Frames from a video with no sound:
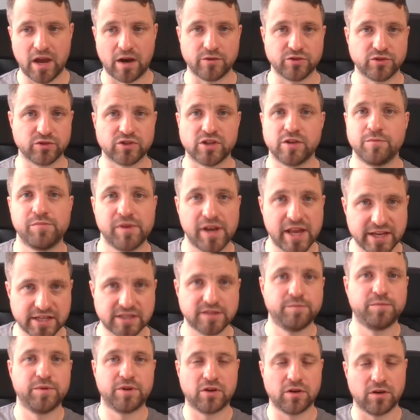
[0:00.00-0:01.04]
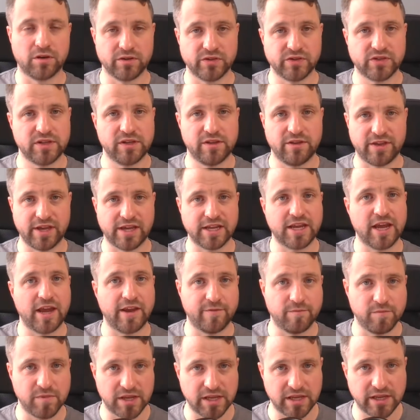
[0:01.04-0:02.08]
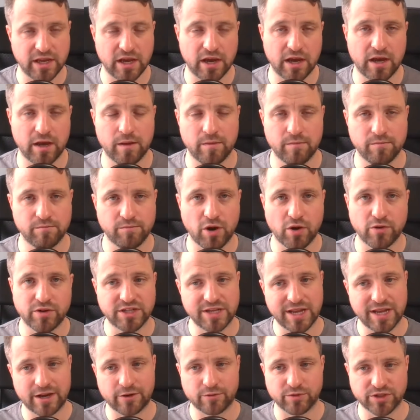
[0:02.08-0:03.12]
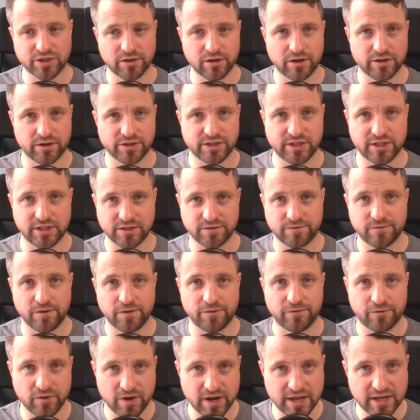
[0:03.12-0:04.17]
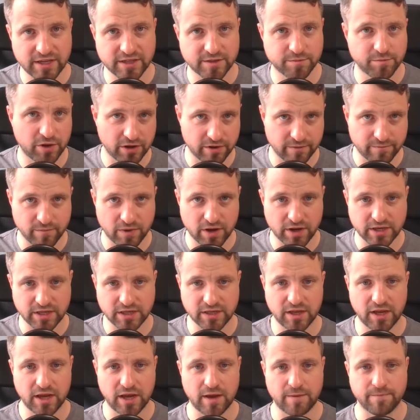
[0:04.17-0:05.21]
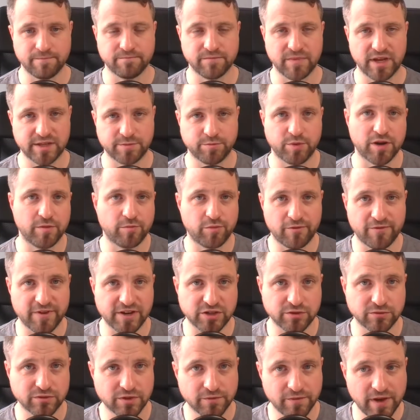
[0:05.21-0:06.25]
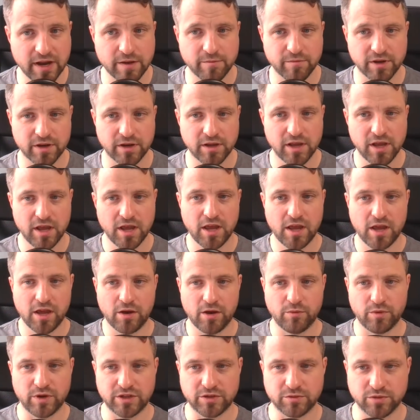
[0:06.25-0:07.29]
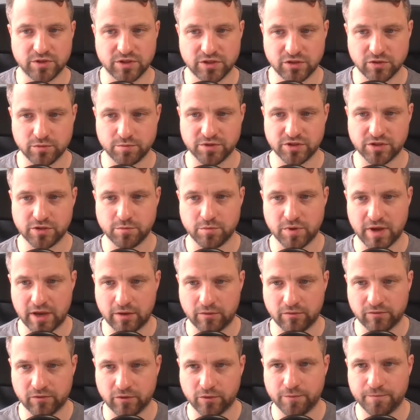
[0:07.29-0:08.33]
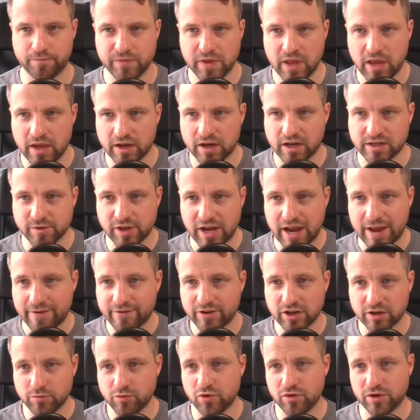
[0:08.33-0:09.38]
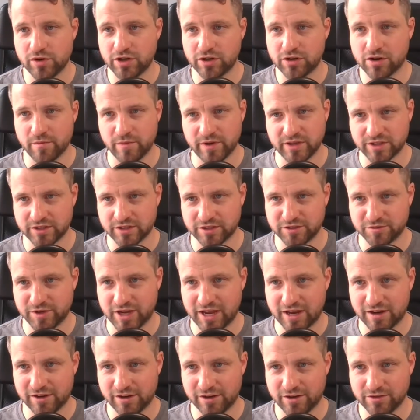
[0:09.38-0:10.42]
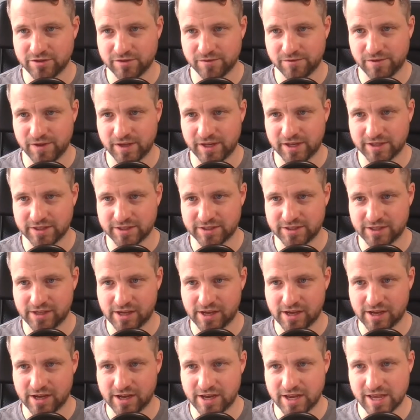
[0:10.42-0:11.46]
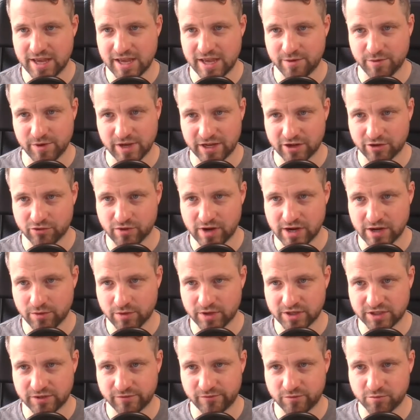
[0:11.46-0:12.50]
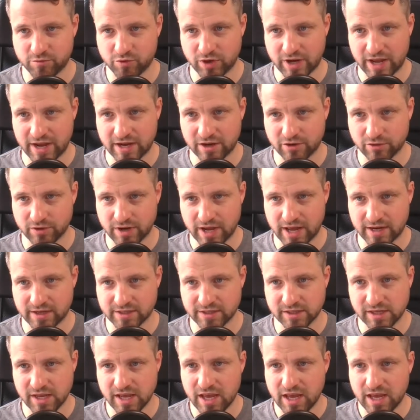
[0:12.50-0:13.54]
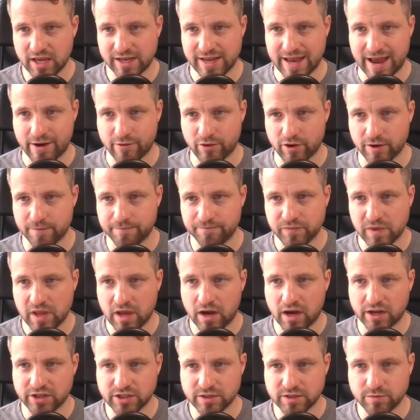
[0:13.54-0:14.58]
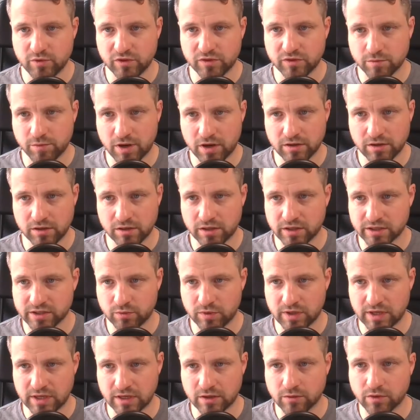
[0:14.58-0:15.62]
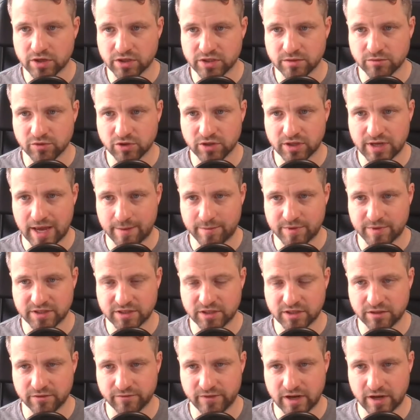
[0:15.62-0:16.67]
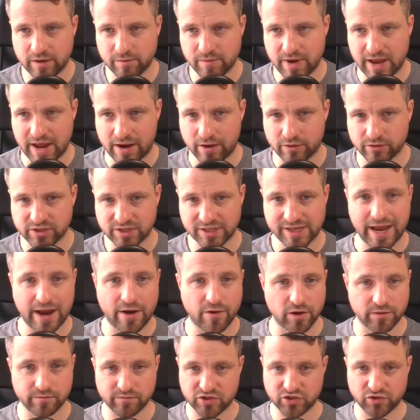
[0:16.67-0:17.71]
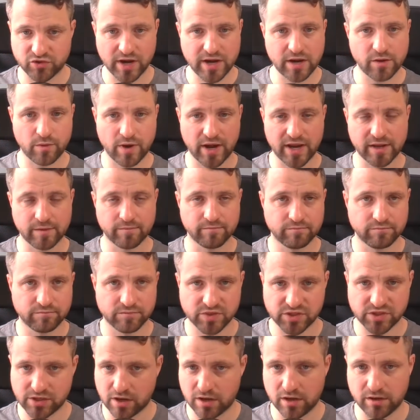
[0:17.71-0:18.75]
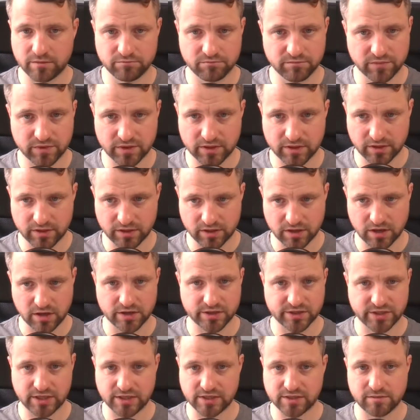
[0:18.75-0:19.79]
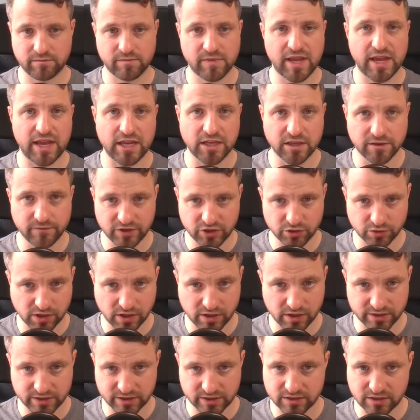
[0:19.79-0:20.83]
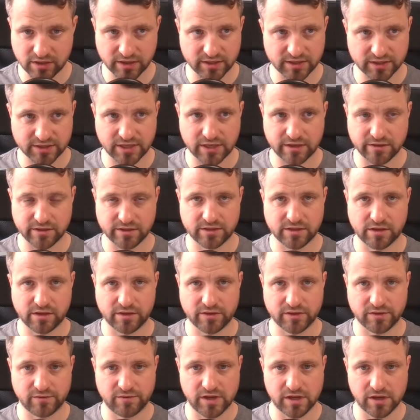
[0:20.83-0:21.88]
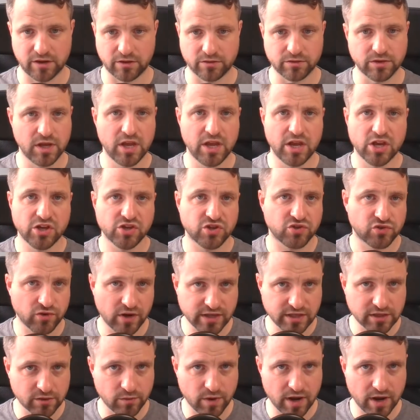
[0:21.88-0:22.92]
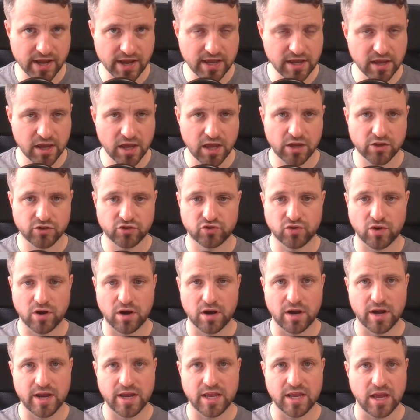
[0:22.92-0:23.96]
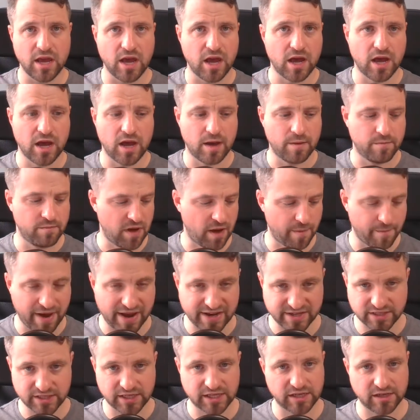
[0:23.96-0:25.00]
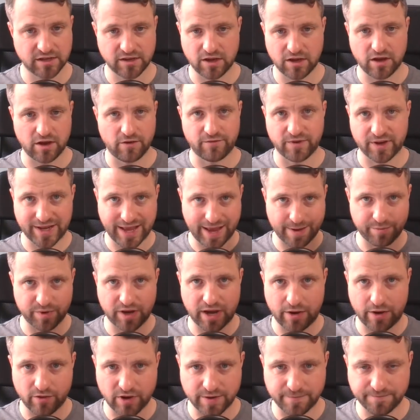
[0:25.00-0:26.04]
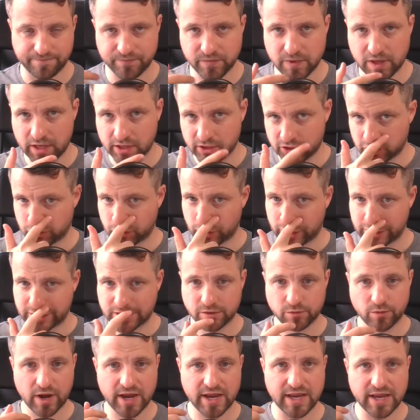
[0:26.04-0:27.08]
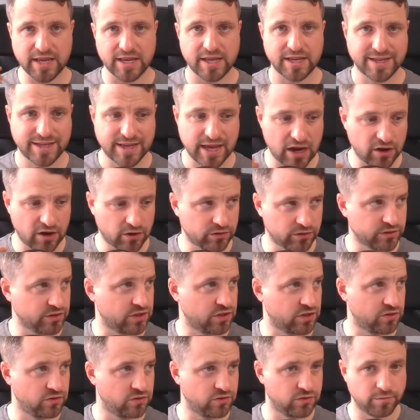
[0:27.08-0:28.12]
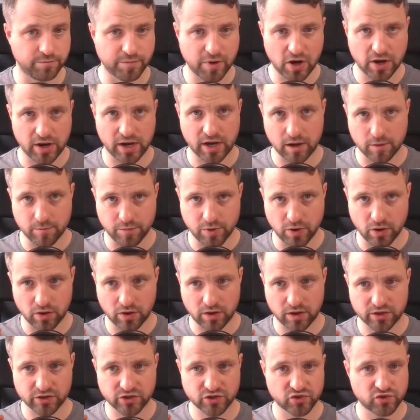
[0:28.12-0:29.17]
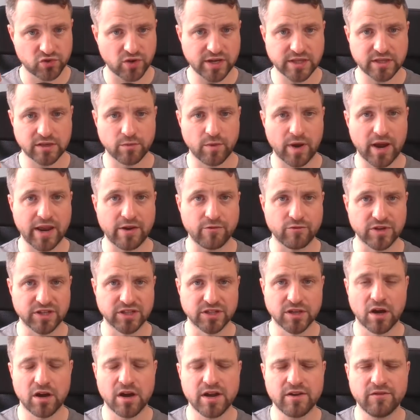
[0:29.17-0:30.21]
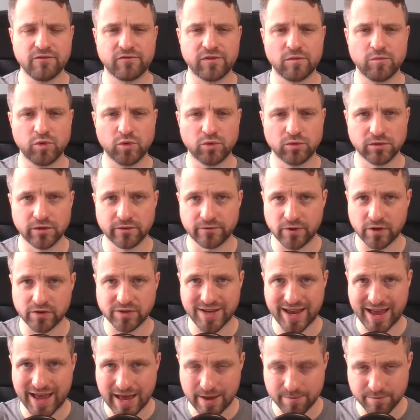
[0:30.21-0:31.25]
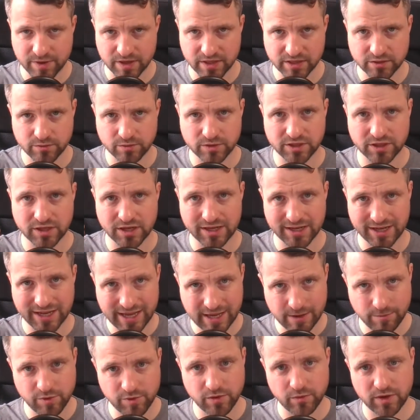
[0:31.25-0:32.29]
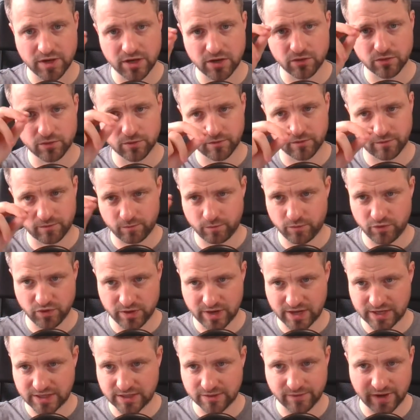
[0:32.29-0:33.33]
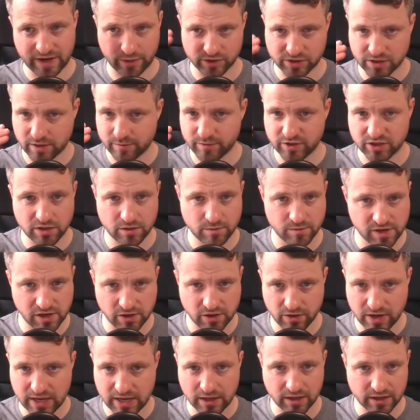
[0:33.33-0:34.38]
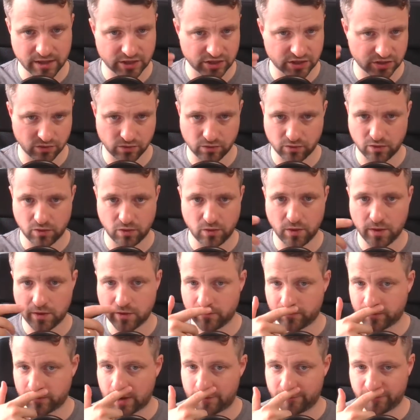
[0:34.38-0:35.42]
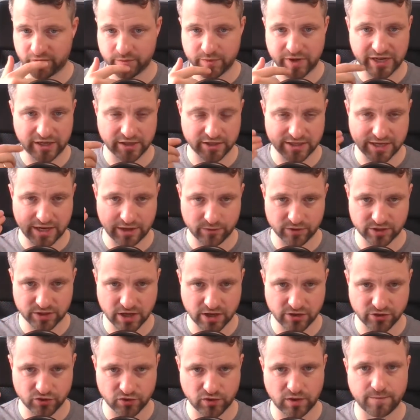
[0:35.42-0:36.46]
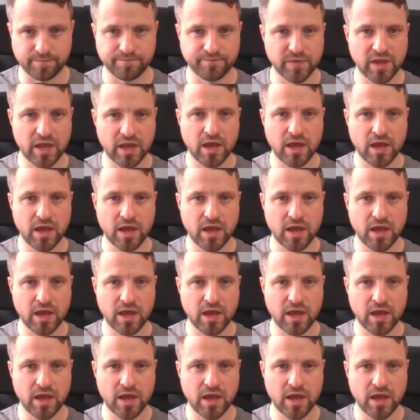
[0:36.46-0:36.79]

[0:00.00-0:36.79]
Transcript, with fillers: I was also blessed because they gave me um, Polish language classes for free as part of my um, as part of professional development, which was super super helpful. Guys, I'm going to have a look more at your comments because we're getting loads of things uh, here. We had a great question from Organic Organist Garrett. I just moved to Poland last week. What are some good habits to develop now? So Garrett, straight away start classes individual classes, like I said at the start of this video. Straight away, try um, amassing a vocabulary. Straight away, get on to buying a book. Straight away, resign from all of those habits which are going to keep you in your, your native language. I'm assuming you're English or you've come from an English language country.